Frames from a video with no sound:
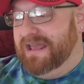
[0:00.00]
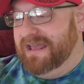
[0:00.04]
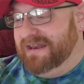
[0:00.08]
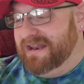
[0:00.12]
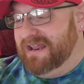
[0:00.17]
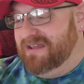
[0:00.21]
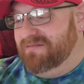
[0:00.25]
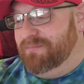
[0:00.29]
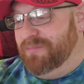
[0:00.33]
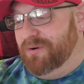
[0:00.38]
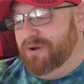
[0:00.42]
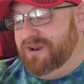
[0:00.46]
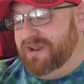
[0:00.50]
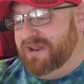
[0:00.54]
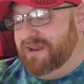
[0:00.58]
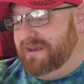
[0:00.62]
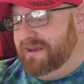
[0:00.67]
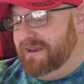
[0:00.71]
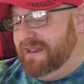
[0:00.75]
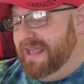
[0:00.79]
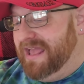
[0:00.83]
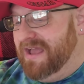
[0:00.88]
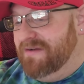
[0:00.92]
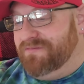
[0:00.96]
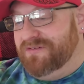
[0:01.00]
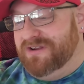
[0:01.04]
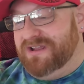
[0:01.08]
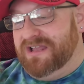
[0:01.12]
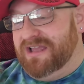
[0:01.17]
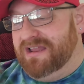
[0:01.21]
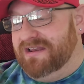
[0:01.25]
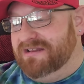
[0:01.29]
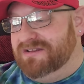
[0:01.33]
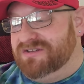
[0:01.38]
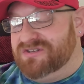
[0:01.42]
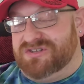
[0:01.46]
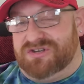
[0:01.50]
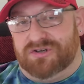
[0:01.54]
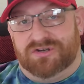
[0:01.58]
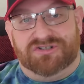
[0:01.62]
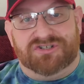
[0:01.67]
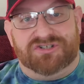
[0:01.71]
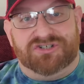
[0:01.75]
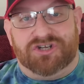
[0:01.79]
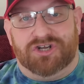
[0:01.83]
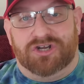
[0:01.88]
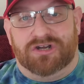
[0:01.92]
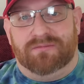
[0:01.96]
and I put in every kind of
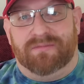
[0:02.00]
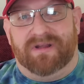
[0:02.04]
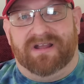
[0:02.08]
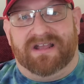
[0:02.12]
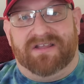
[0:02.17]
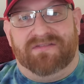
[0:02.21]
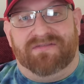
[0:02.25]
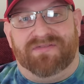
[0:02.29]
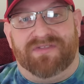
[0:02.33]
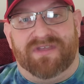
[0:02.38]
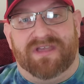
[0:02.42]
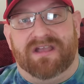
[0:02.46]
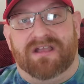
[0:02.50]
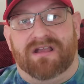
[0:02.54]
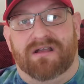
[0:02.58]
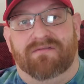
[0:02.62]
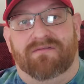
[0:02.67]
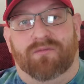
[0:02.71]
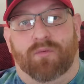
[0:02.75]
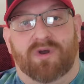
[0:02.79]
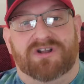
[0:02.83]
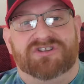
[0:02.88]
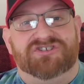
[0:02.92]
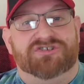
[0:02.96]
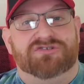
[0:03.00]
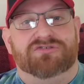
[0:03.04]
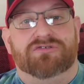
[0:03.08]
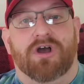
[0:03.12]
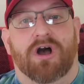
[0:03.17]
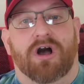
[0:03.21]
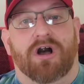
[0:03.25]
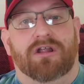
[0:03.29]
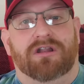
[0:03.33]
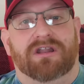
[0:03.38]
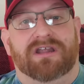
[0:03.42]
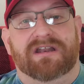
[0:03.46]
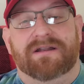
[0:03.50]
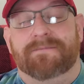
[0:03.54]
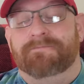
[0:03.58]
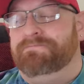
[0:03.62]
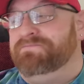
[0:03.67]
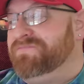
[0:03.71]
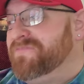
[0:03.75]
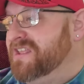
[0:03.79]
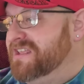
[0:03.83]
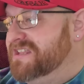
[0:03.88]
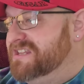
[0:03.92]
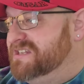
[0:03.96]
search term I can think of, what you call it,
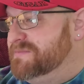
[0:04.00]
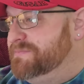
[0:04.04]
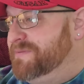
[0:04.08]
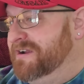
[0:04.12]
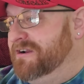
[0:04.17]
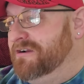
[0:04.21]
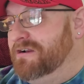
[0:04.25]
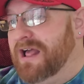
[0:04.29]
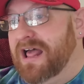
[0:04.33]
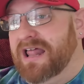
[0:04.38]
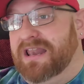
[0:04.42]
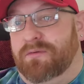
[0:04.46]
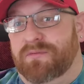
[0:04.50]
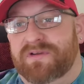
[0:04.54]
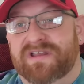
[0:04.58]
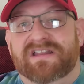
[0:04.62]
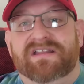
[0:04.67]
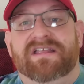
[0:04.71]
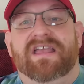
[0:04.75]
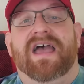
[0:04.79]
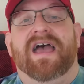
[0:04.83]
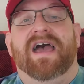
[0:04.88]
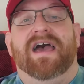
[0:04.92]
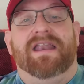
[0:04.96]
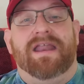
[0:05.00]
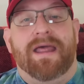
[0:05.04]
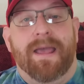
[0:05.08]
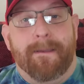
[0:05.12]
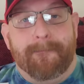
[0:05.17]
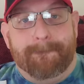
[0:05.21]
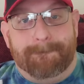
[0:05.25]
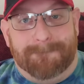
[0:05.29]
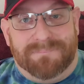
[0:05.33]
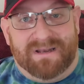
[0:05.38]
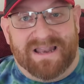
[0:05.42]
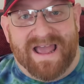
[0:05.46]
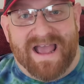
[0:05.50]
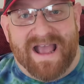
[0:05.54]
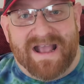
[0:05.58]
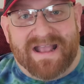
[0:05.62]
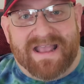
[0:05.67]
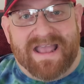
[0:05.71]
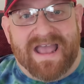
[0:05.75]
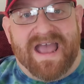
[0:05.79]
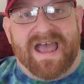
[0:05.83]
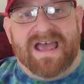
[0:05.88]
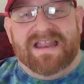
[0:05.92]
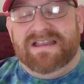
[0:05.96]
spirit Halloween cat,
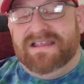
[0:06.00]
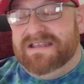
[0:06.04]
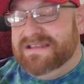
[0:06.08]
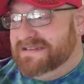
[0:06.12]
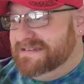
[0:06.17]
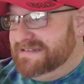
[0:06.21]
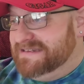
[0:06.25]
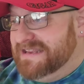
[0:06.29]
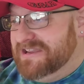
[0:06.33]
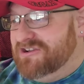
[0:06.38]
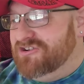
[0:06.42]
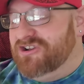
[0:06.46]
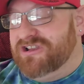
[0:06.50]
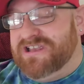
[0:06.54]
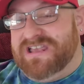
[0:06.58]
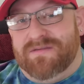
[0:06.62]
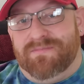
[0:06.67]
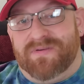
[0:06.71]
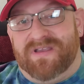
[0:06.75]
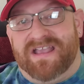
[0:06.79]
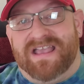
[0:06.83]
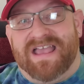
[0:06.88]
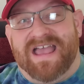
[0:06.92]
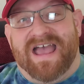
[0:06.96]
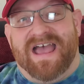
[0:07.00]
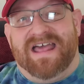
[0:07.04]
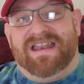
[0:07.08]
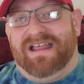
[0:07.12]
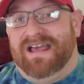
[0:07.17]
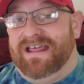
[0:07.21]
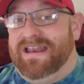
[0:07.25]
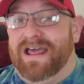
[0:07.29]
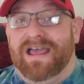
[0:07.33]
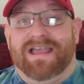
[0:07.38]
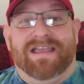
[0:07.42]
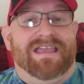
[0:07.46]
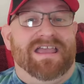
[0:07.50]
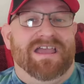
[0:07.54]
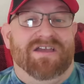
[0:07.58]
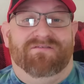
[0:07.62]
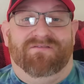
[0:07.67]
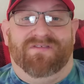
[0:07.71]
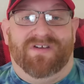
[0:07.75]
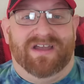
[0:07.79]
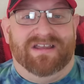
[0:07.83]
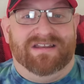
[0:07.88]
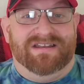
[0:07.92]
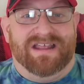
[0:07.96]
Black Cat, Secret Keeping Cat, and I
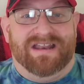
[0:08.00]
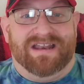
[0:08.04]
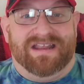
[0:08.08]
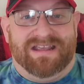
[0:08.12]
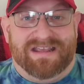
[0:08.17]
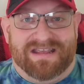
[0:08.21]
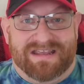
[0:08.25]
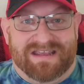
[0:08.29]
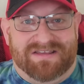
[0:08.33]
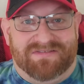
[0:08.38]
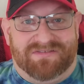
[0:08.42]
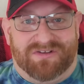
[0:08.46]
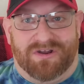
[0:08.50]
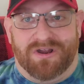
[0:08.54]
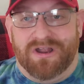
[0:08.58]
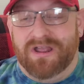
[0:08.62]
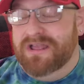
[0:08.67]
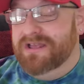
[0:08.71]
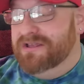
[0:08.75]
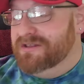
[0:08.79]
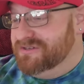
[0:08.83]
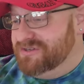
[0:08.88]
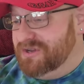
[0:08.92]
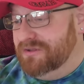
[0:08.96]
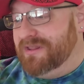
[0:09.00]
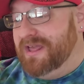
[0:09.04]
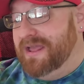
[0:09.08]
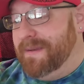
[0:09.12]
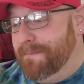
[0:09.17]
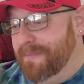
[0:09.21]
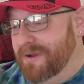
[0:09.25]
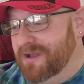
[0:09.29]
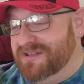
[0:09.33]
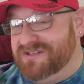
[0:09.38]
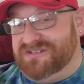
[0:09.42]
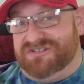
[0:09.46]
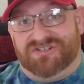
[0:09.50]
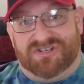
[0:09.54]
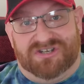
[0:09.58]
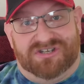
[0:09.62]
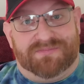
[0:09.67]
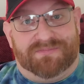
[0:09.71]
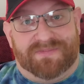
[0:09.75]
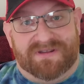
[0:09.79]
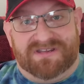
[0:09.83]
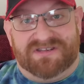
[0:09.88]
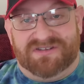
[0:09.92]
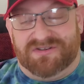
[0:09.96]
can't find any either. So they must
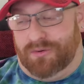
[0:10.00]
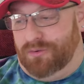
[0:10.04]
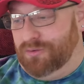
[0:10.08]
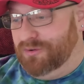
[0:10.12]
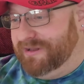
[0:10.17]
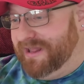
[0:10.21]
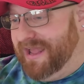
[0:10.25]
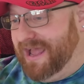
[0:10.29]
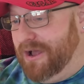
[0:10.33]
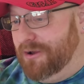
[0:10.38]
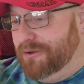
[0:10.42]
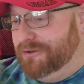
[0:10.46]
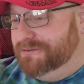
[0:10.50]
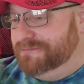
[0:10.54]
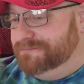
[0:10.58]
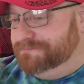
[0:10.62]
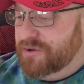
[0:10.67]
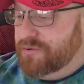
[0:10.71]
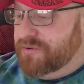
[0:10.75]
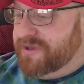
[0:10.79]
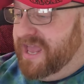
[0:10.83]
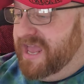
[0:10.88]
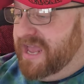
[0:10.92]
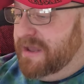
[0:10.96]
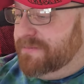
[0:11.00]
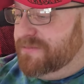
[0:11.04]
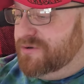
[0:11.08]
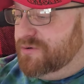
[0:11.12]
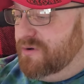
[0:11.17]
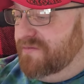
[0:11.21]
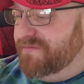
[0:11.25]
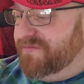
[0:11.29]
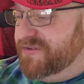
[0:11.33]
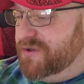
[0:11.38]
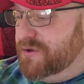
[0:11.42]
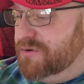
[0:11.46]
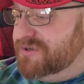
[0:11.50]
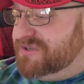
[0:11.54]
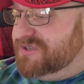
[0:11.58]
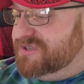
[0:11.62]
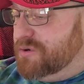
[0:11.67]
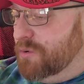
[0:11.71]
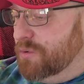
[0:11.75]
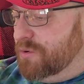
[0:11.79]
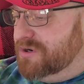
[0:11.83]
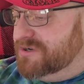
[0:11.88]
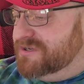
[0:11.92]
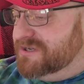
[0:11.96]
just be sold out. You came to a few
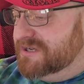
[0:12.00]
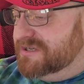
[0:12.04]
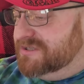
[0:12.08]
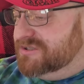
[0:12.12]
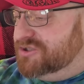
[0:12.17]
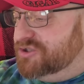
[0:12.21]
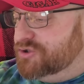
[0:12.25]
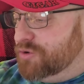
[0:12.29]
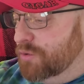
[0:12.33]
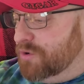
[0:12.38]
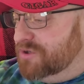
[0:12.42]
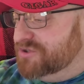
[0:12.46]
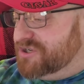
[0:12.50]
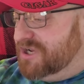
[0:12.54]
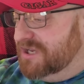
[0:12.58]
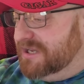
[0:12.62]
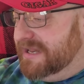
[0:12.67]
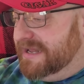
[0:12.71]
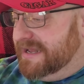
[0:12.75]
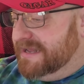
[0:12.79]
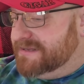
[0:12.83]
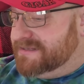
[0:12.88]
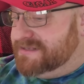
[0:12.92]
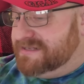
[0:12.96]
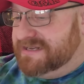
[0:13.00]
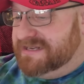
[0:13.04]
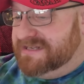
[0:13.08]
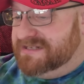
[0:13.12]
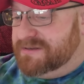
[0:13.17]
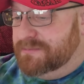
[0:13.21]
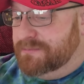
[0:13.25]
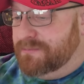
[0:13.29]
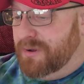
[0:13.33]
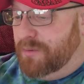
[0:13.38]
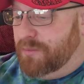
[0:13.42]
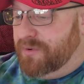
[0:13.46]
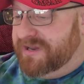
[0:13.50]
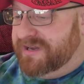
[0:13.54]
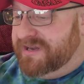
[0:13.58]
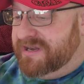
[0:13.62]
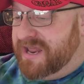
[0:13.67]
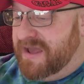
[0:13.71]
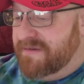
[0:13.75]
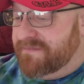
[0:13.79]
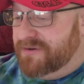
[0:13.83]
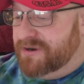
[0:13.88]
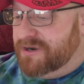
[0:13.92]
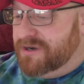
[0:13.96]
stores in Georgia last season, but we
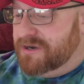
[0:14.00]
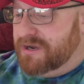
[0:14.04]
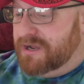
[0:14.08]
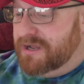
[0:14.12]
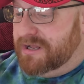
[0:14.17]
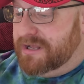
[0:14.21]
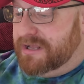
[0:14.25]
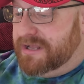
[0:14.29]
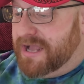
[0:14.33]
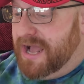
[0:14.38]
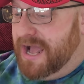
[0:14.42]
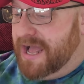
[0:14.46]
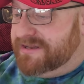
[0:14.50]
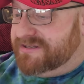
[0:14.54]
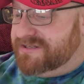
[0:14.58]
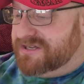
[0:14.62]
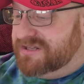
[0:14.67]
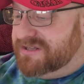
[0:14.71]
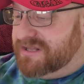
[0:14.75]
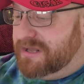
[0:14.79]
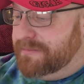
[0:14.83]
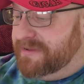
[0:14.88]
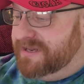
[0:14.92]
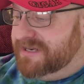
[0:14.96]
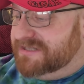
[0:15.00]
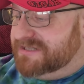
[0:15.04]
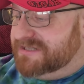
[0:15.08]
never got to them